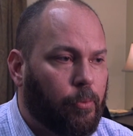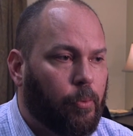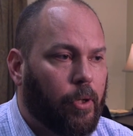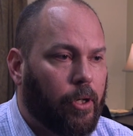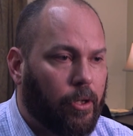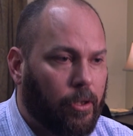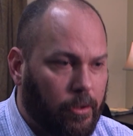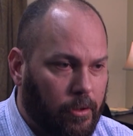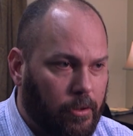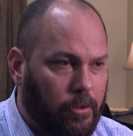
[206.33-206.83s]

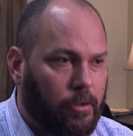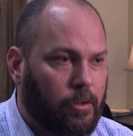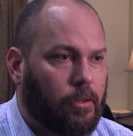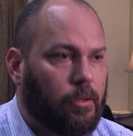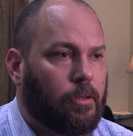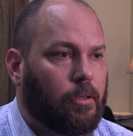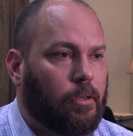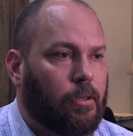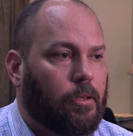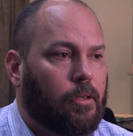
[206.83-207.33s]
Will,
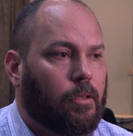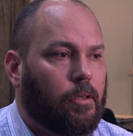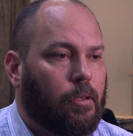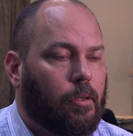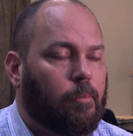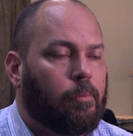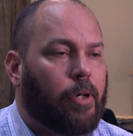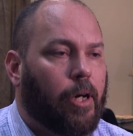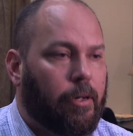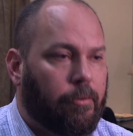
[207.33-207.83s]

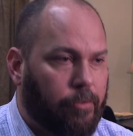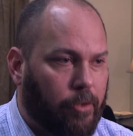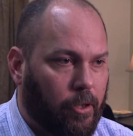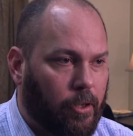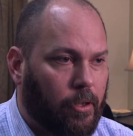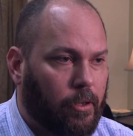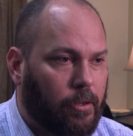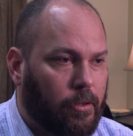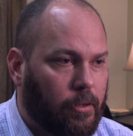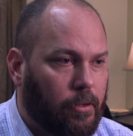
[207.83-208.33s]
pray for
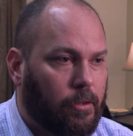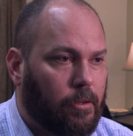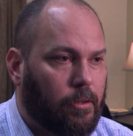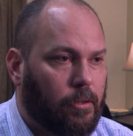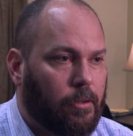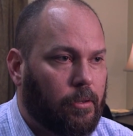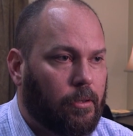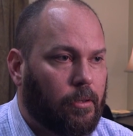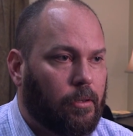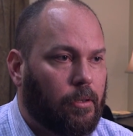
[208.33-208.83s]
her.
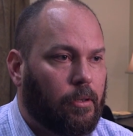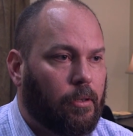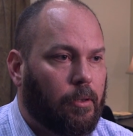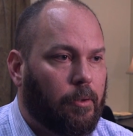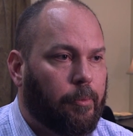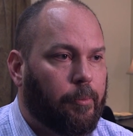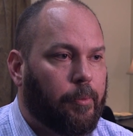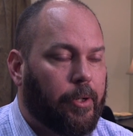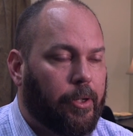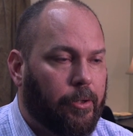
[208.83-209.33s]

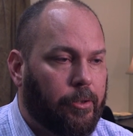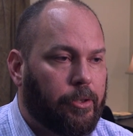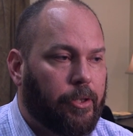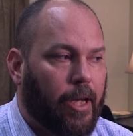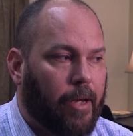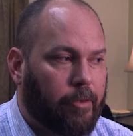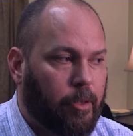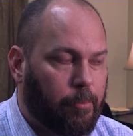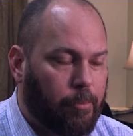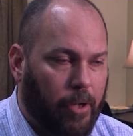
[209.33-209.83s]
Will, you
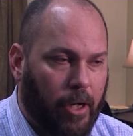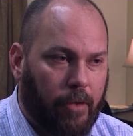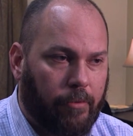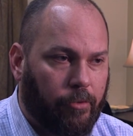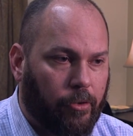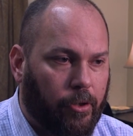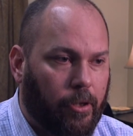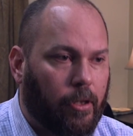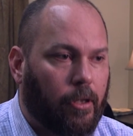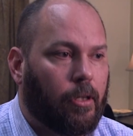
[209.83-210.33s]
have to pray
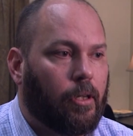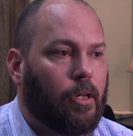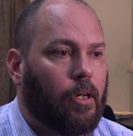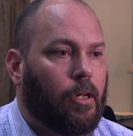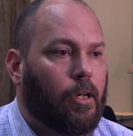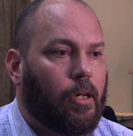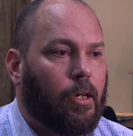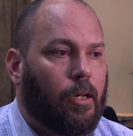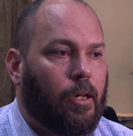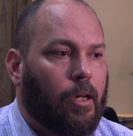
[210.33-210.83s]
for her.
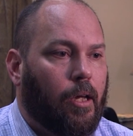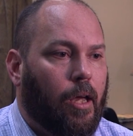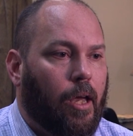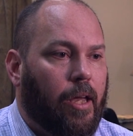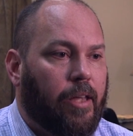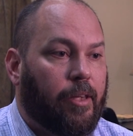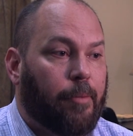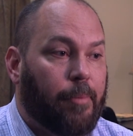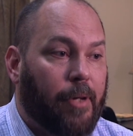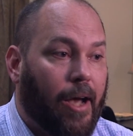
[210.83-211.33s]

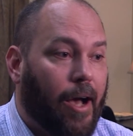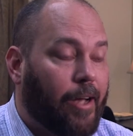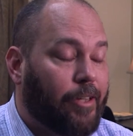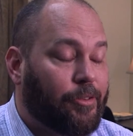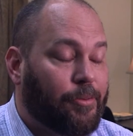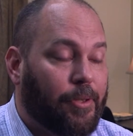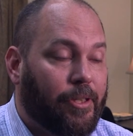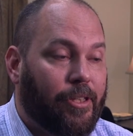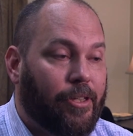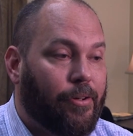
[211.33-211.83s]
And to be
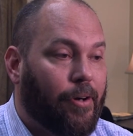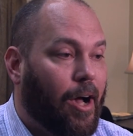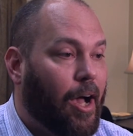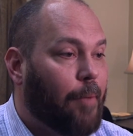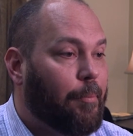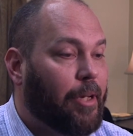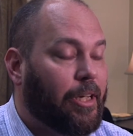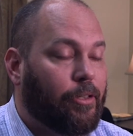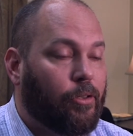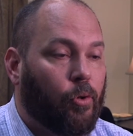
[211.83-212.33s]
honest with you,
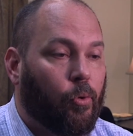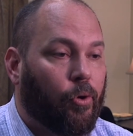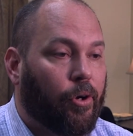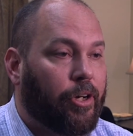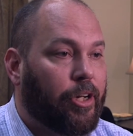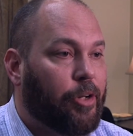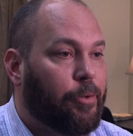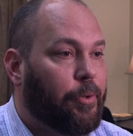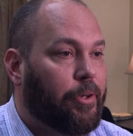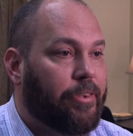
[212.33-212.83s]
I'm
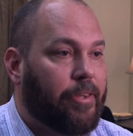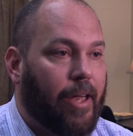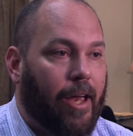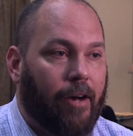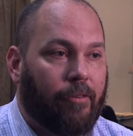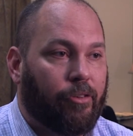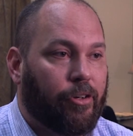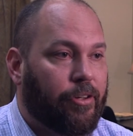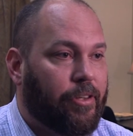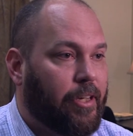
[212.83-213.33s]
ignoring it with
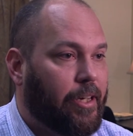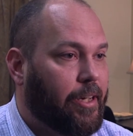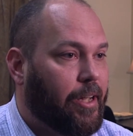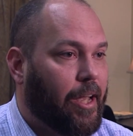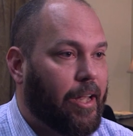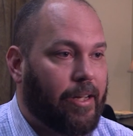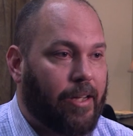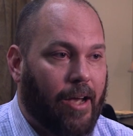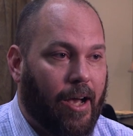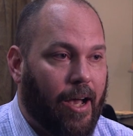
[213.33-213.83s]
everything
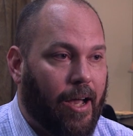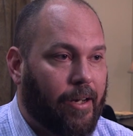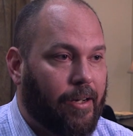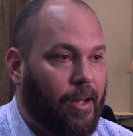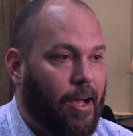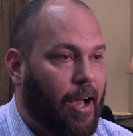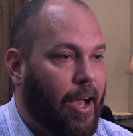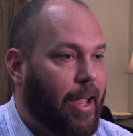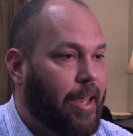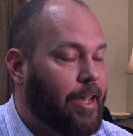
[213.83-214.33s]
I got.
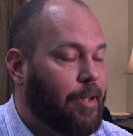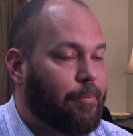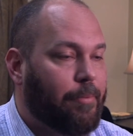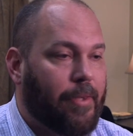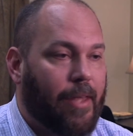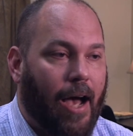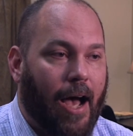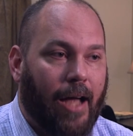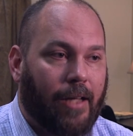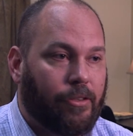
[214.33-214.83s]
I
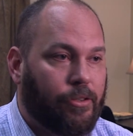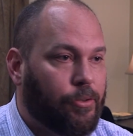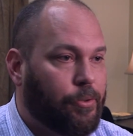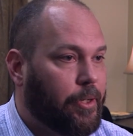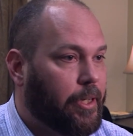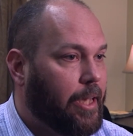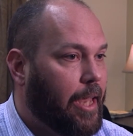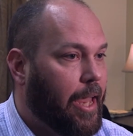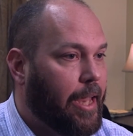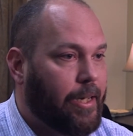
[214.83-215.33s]
am not
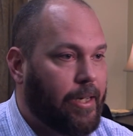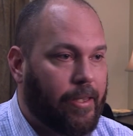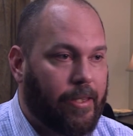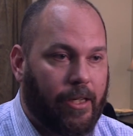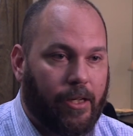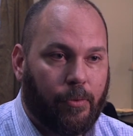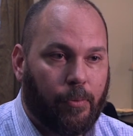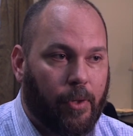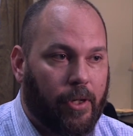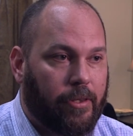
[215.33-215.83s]
doing
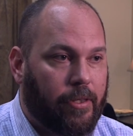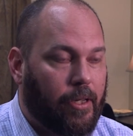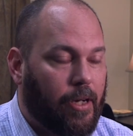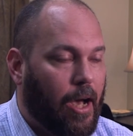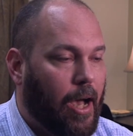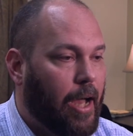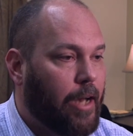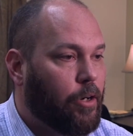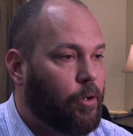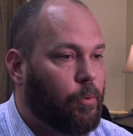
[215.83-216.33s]
anything with it.
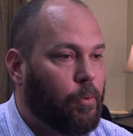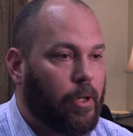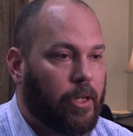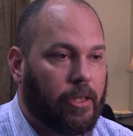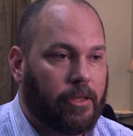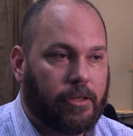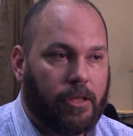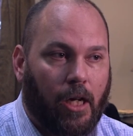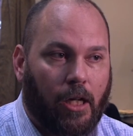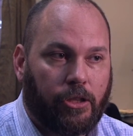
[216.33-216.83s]
I don't
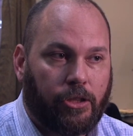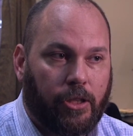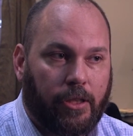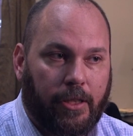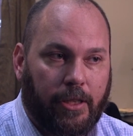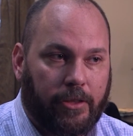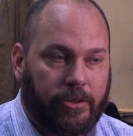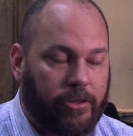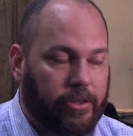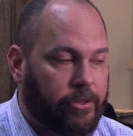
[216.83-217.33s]
want to touch
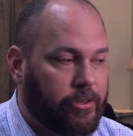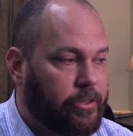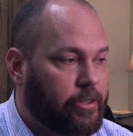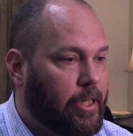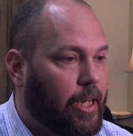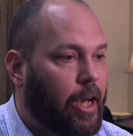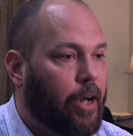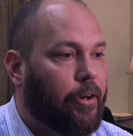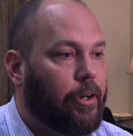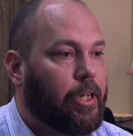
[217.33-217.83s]
it. This is
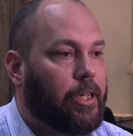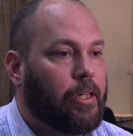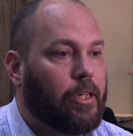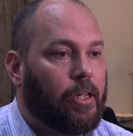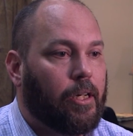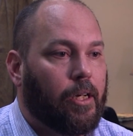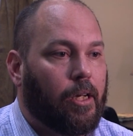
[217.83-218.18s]
scary.